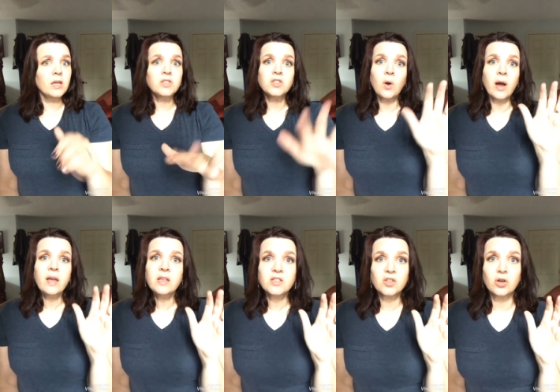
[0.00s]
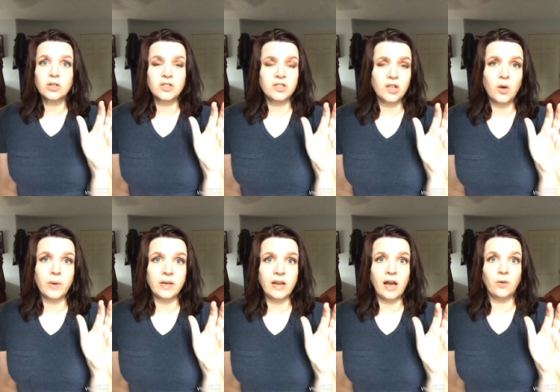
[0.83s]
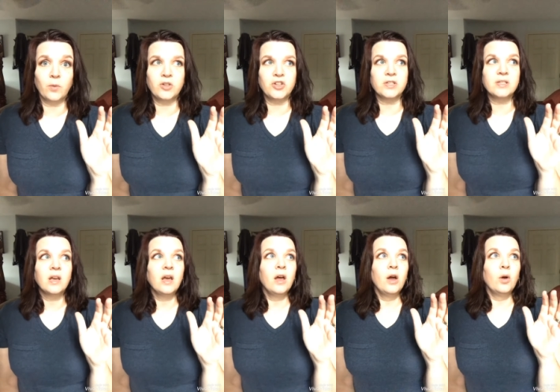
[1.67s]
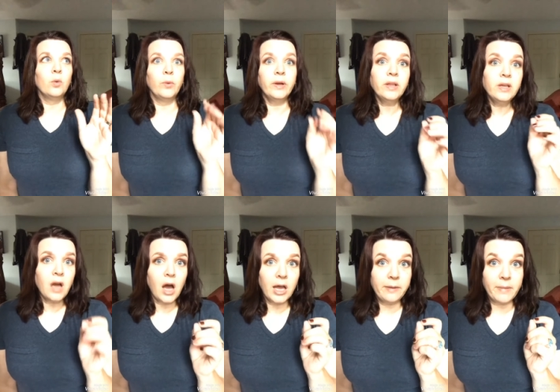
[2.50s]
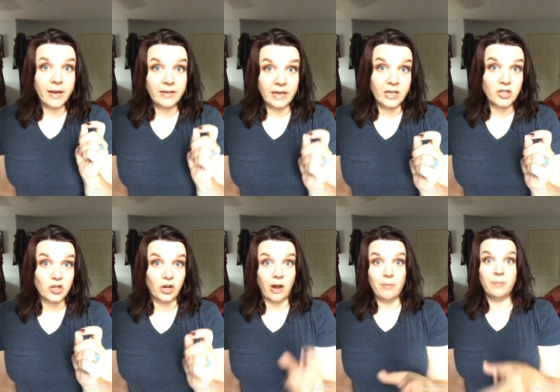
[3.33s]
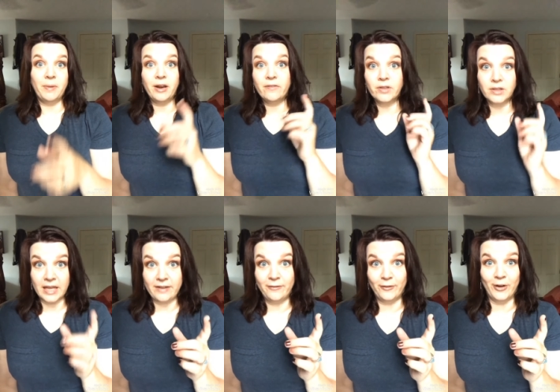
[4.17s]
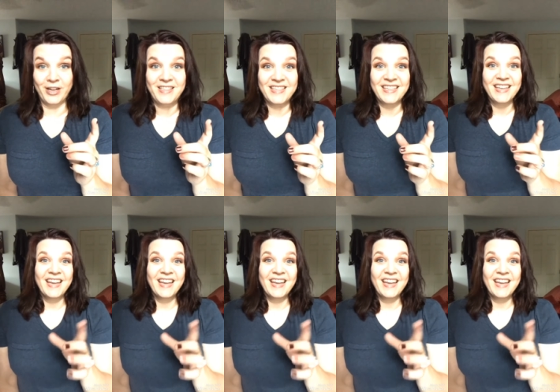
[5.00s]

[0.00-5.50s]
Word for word: And so I had started slowing down, which is really not in my nature. I'm a bit of a lead foot.